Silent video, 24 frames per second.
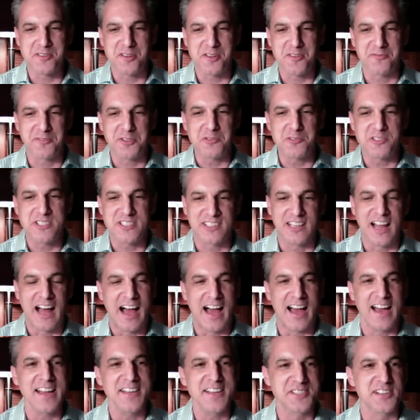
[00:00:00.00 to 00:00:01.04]
a few
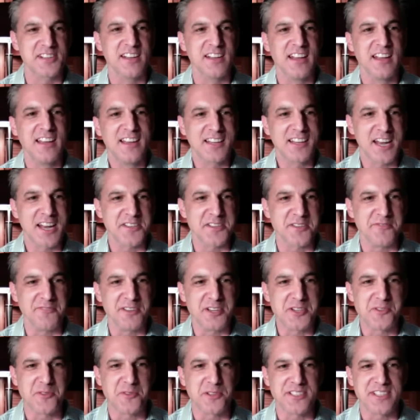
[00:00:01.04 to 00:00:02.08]
slides and kind of some
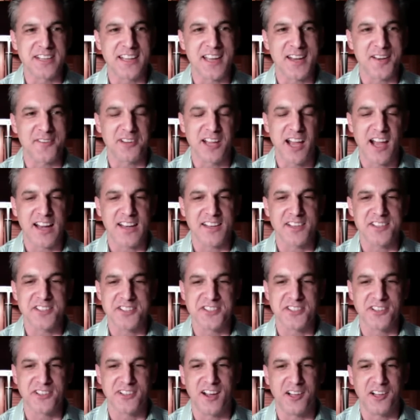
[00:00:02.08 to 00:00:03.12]
visuals and kind of guide us
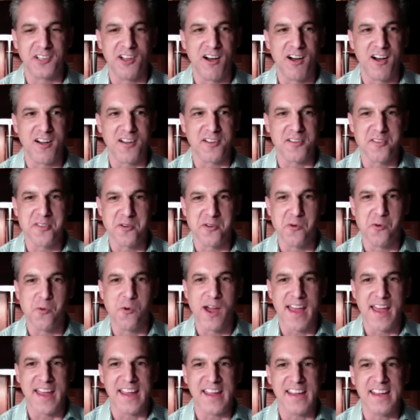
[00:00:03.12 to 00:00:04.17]
along the
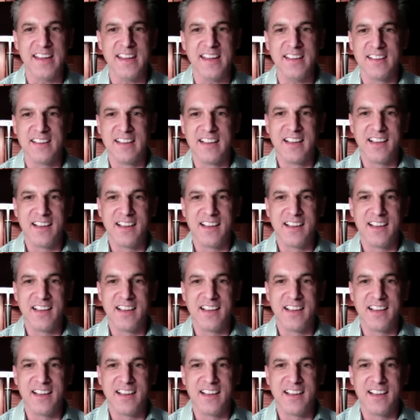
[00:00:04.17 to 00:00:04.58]
way.